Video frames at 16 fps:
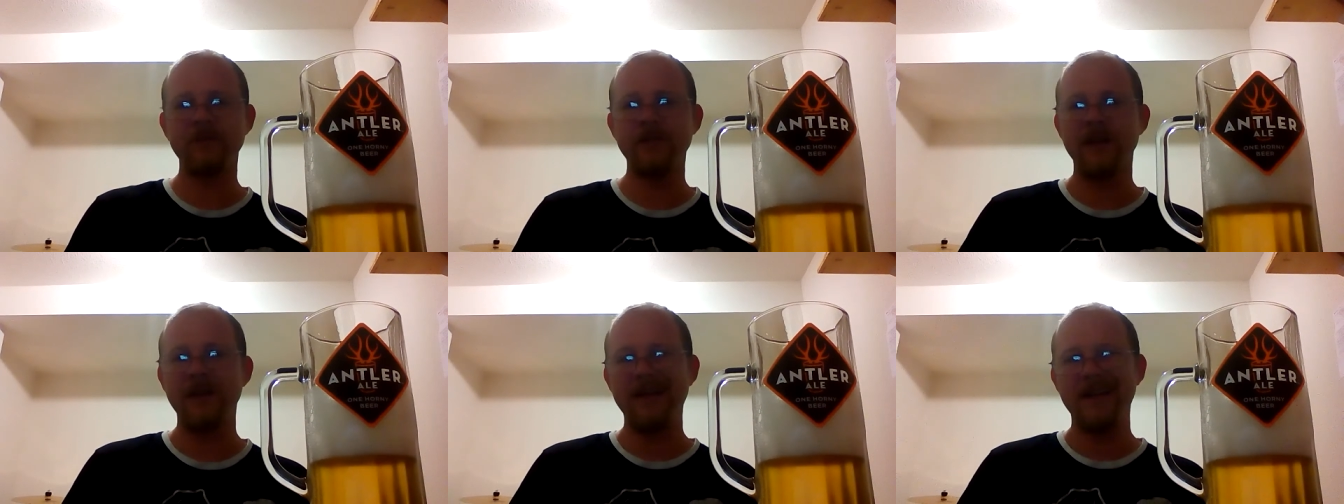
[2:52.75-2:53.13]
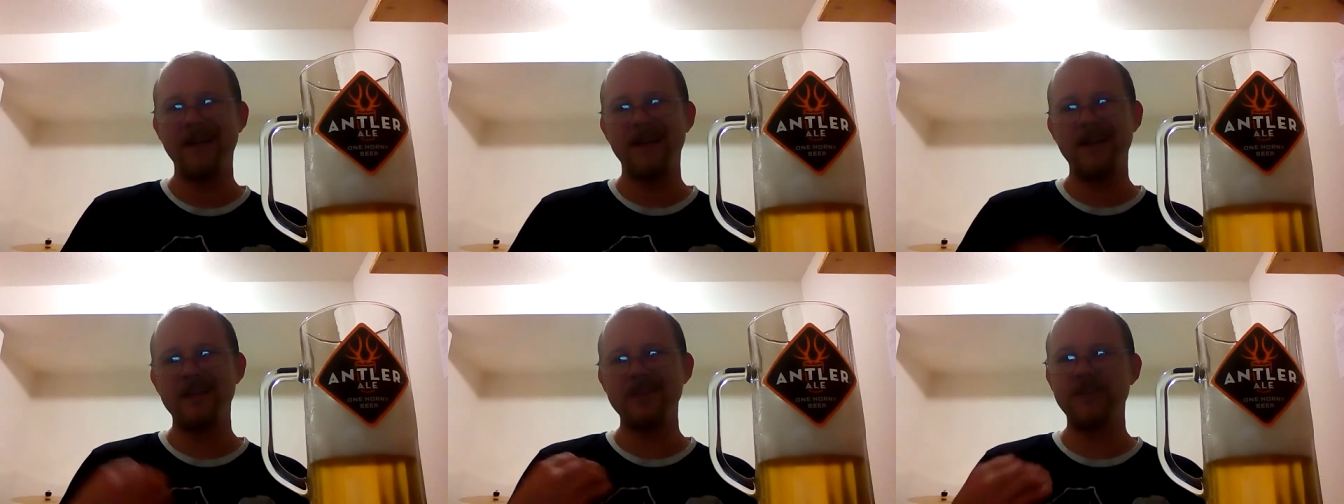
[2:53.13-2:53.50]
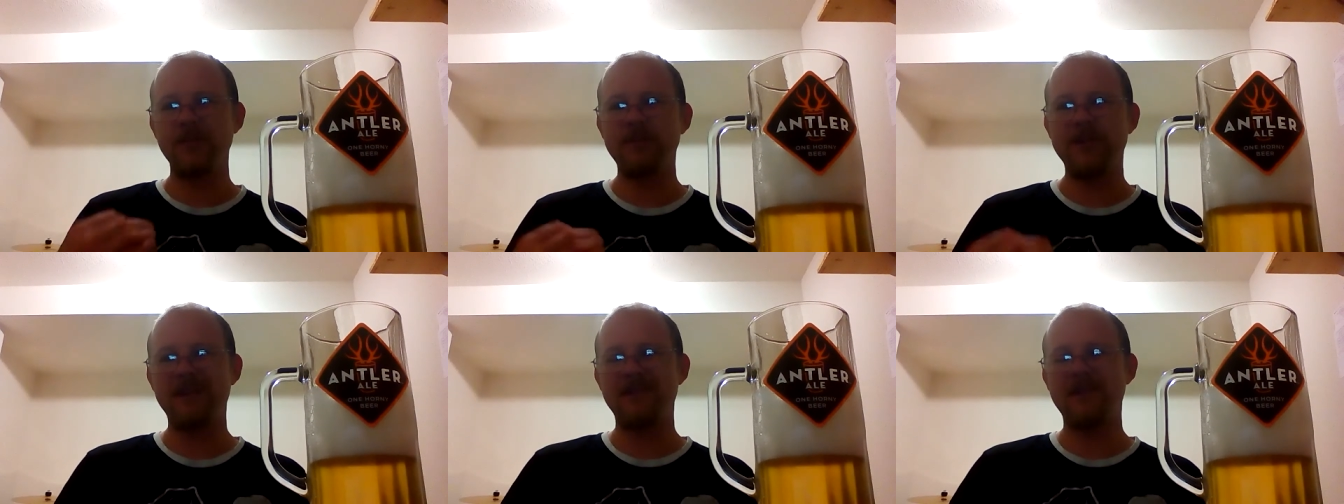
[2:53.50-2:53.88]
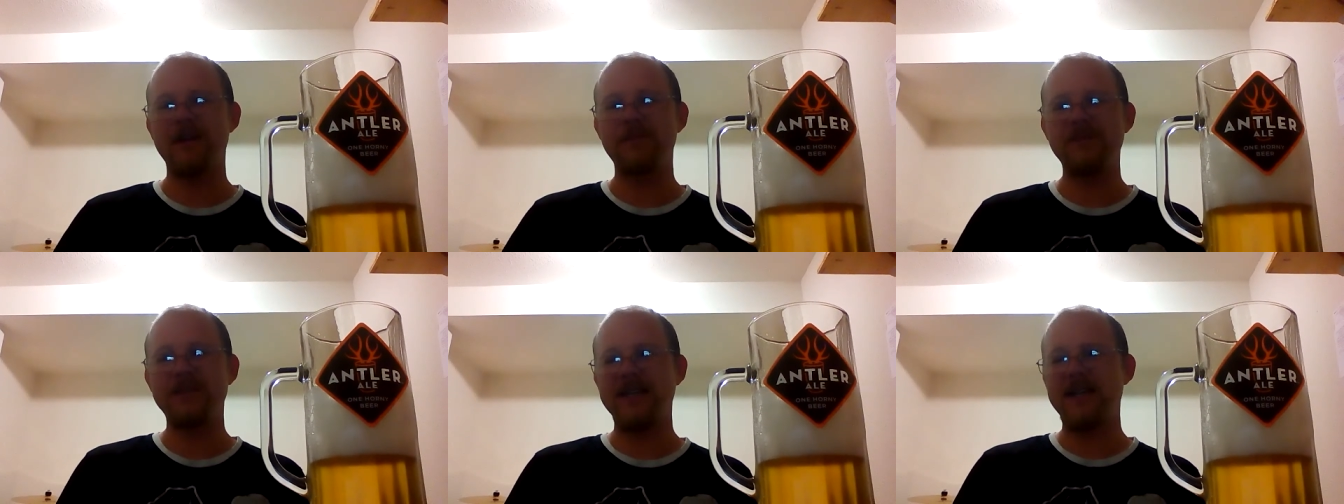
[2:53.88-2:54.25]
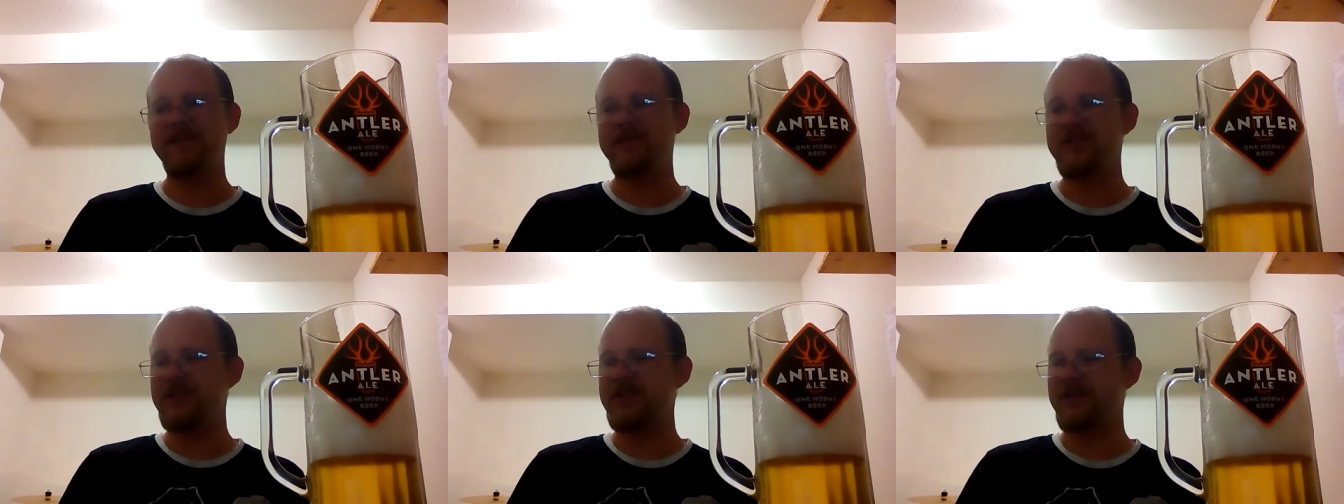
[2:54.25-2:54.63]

A little bit of hop damage